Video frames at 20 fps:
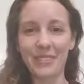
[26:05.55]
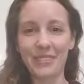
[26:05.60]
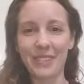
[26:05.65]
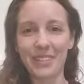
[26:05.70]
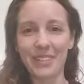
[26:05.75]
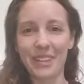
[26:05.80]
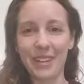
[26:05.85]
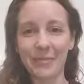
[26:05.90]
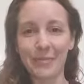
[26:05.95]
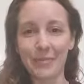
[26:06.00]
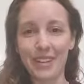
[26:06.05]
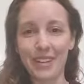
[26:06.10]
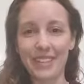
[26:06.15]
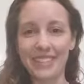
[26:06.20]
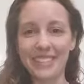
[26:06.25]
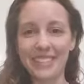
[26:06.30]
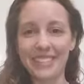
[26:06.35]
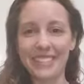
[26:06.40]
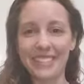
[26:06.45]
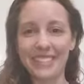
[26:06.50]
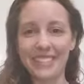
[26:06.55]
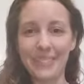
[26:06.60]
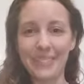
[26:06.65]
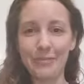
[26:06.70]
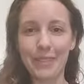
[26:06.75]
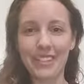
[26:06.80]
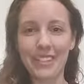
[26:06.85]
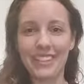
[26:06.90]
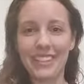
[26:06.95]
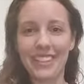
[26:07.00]
for coming to
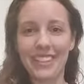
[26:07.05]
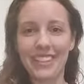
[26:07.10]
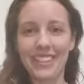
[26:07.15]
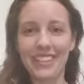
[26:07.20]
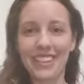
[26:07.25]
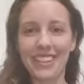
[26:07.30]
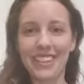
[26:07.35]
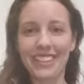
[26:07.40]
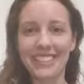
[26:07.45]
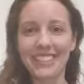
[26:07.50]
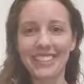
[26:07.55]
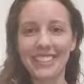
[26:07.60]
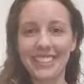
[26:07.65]
my TED Talk.